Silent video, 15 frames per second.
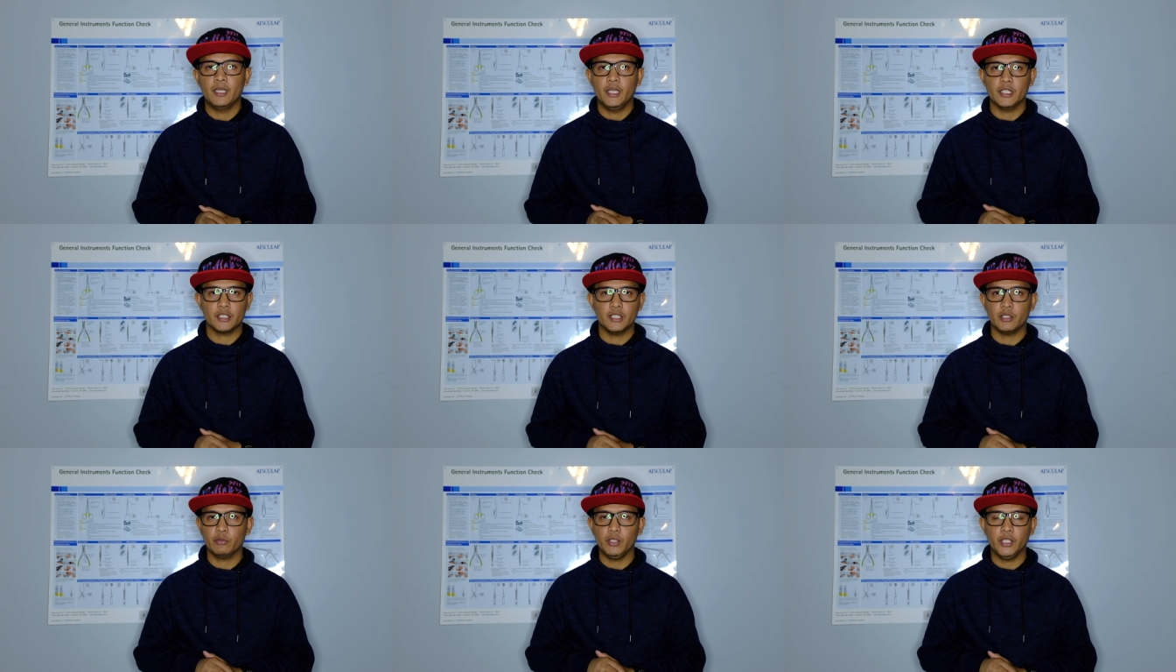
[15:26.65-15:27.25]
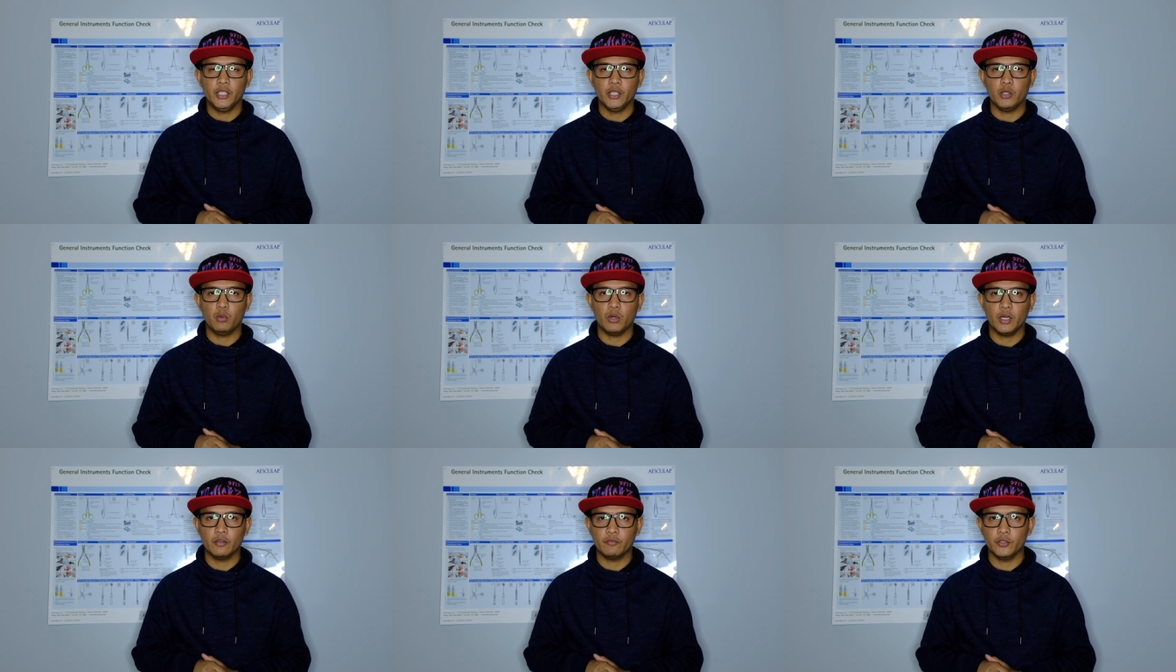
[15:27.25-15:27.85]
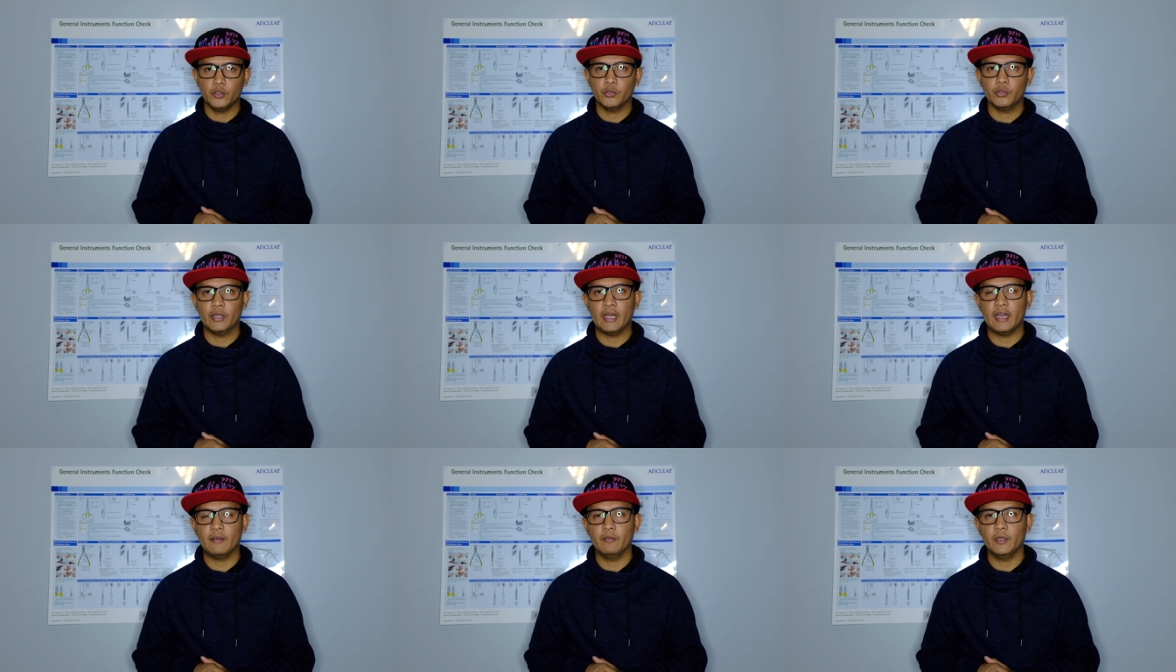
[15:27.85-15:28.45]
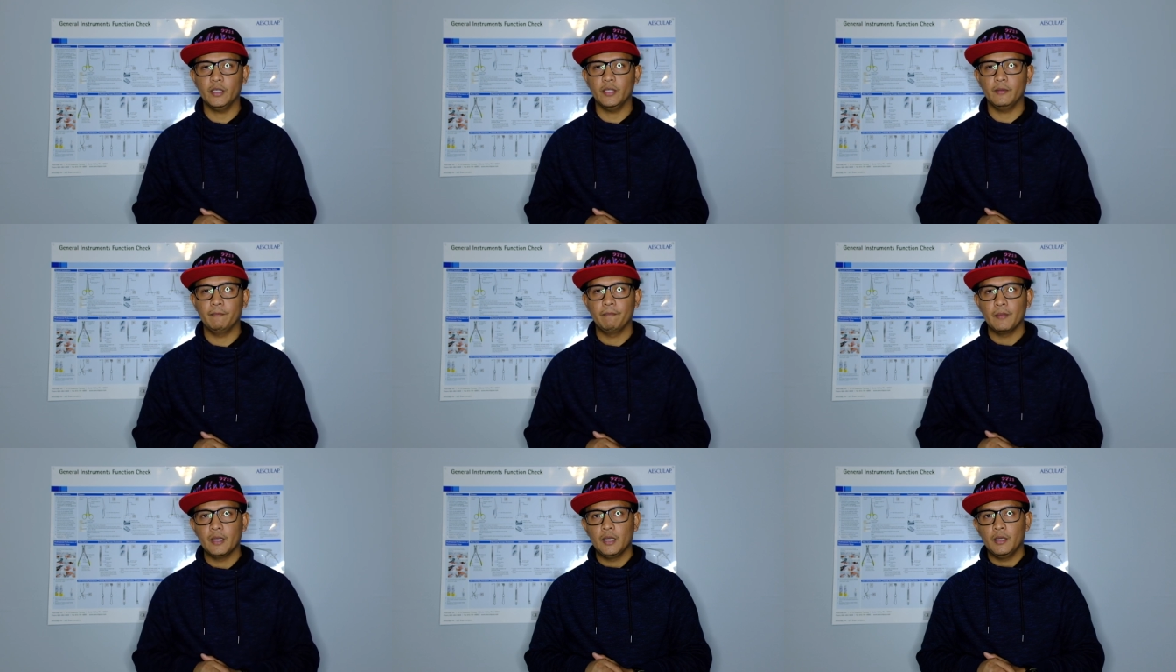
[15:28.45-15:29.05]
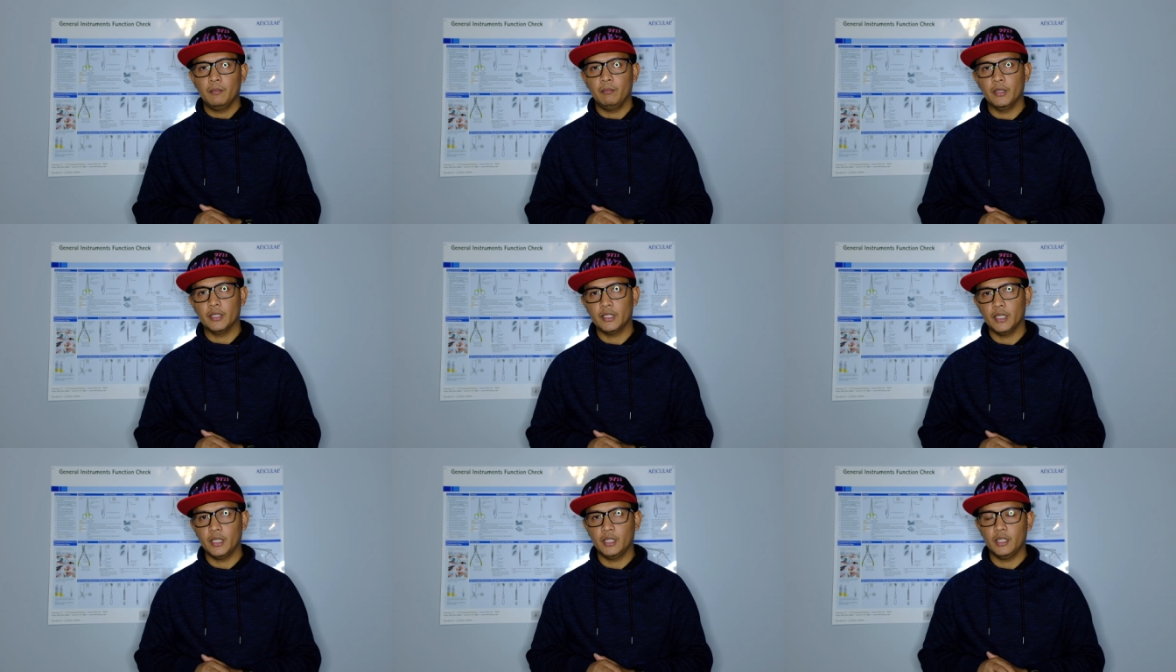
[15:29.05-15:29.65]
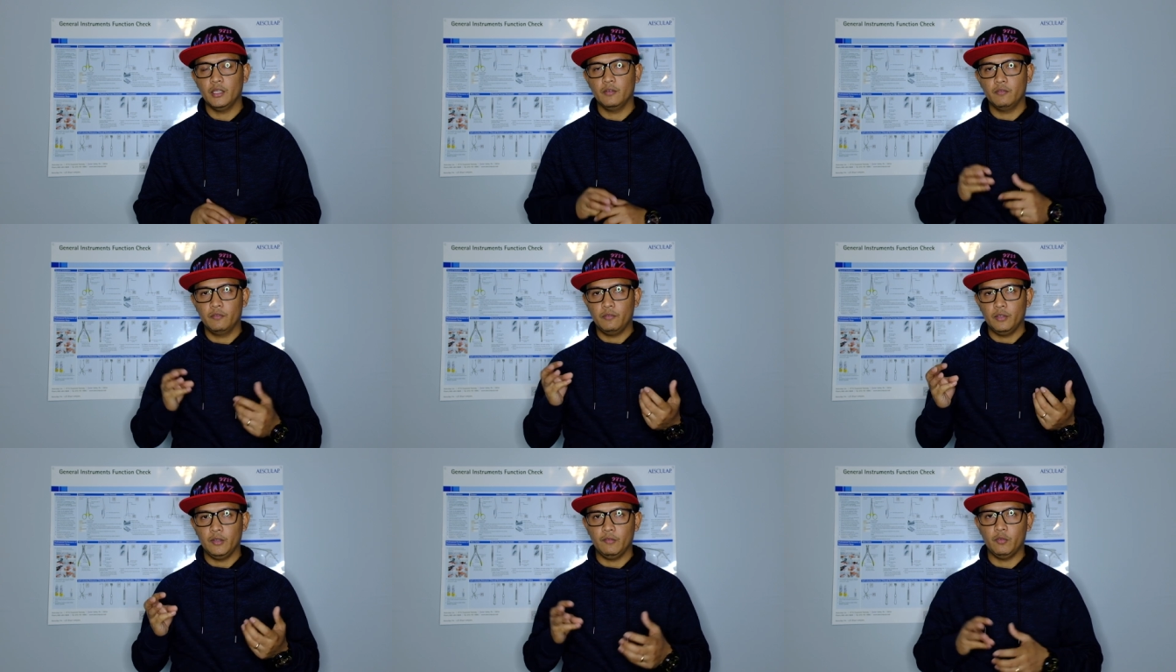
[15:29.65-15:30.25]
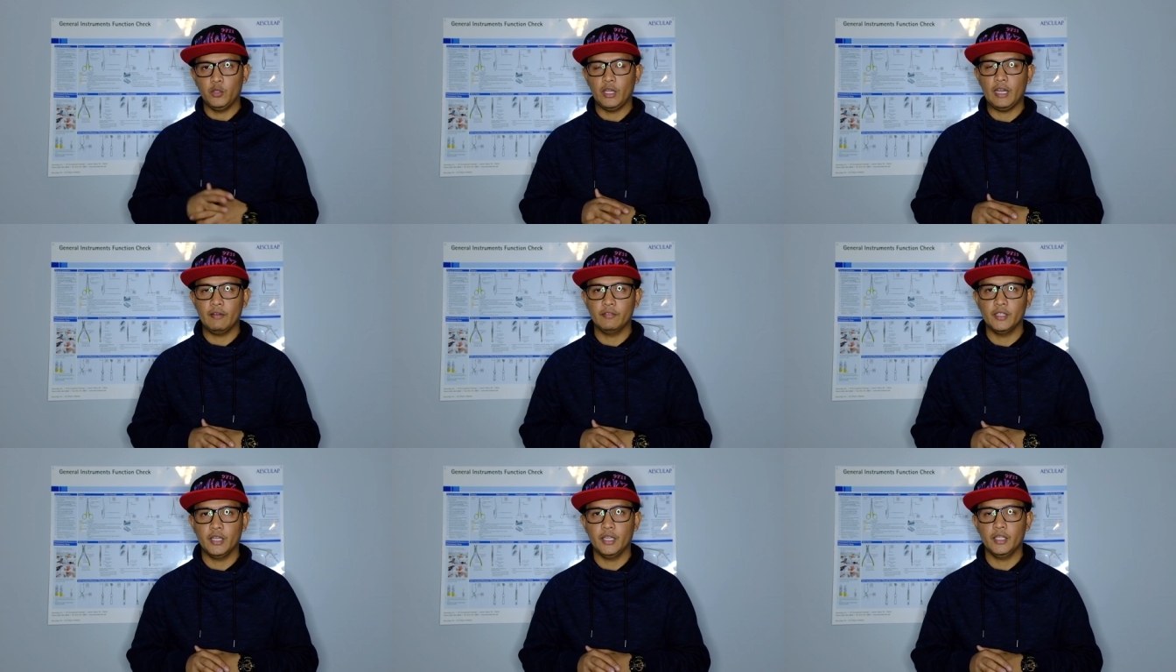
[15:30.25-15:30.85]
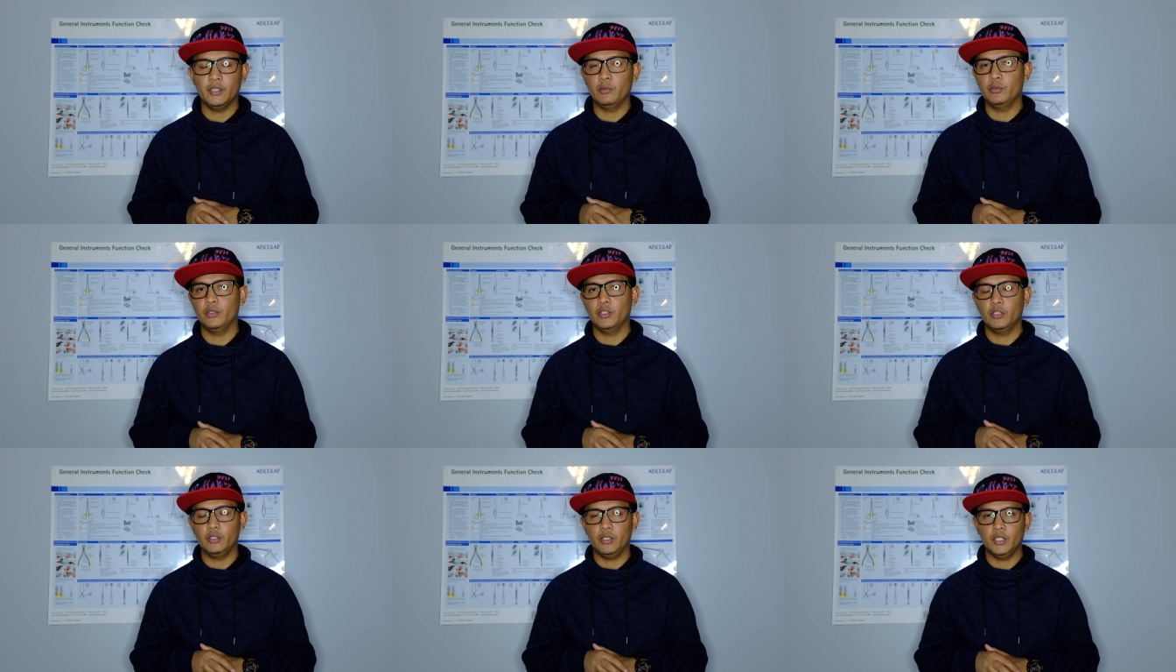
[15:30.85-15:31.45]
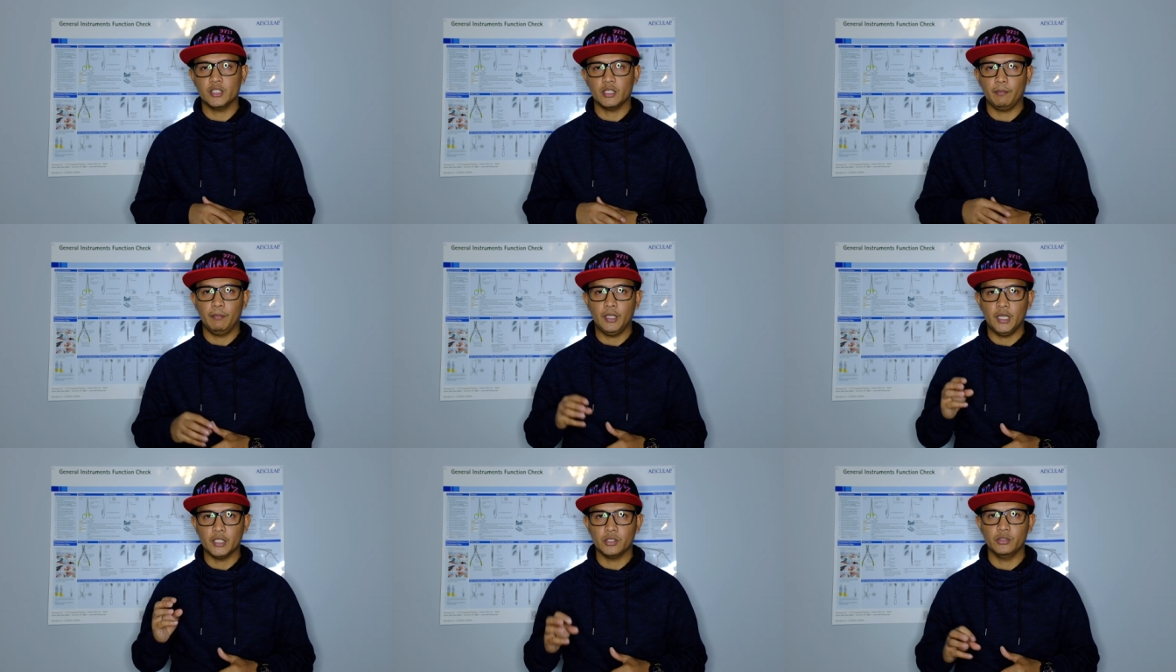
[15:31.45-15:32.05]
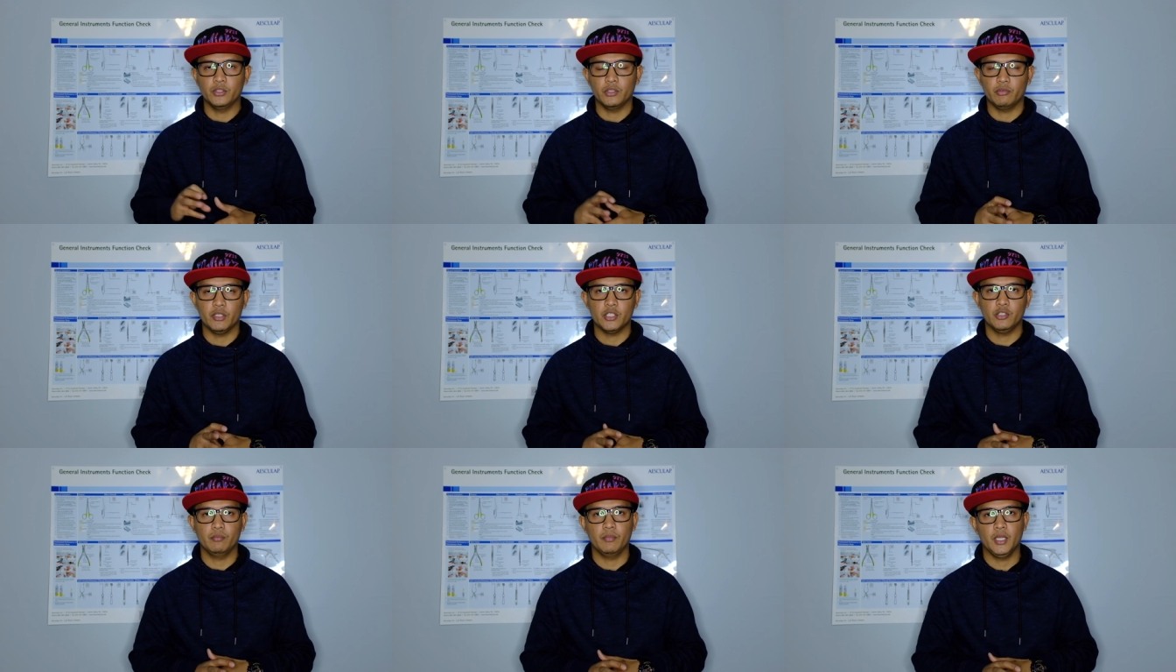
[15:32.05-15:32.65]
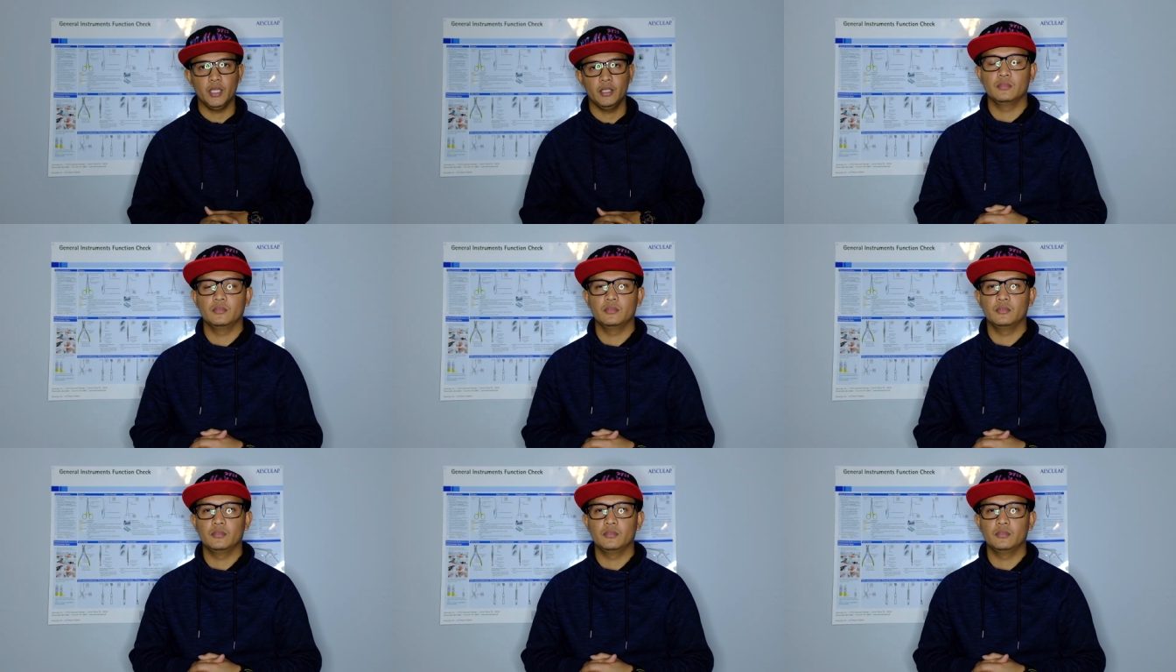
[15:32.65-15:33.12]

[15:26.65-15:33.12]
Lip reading: It's not really required for you to have it, but then if you have that, it's a plus on your resume.